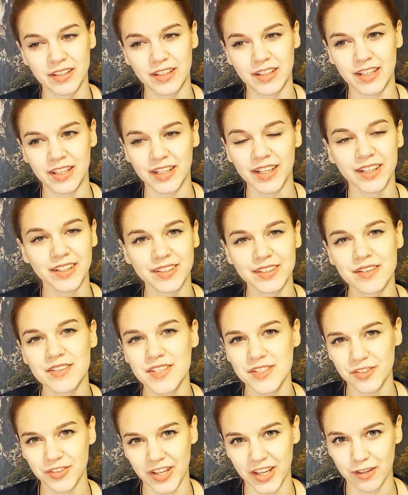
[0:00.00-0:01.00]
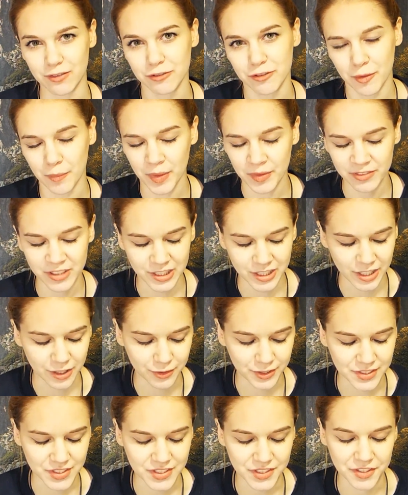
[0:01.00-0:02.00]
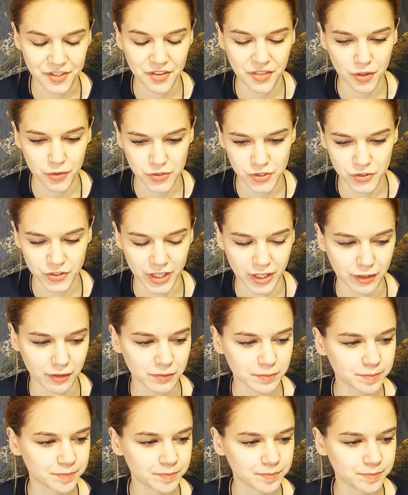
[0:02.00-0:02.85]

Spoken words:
I still can't film the video until those are done.